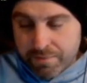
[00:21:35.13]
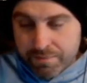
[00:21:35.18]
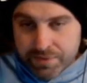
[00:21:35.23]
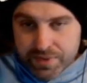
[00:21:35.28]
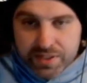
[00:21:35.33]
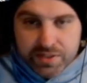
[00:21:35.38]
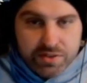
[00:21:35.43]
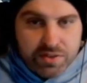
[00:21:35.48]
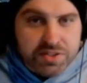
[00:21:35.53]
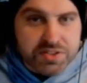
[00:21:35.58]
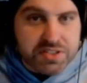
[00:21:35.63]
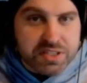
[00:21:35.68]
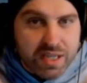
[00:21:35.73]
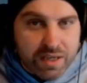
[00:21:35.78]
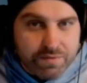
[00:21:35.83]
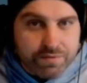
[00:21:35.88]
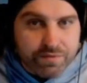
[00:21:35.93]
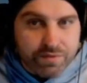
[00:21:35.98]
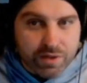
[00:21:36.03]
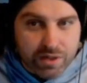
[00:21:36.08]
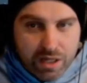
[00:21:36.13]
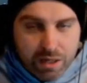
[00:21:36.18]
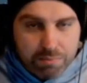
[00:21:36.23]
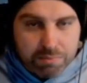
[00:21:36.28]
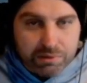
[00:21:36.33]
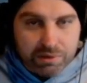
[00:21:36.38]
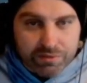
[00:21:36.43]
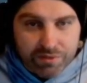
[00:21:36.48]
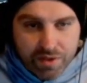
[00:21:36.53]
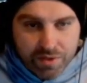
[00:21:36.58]
He does have a
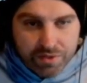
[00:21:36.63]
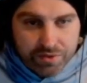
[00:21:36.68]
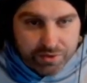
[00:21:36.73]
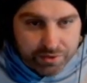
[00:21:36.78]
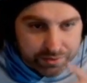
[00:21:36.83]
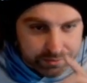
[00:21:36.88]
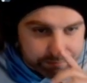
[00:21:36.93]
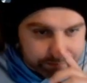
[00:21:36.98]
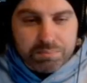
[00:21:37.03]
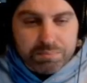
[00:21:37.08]
couple of other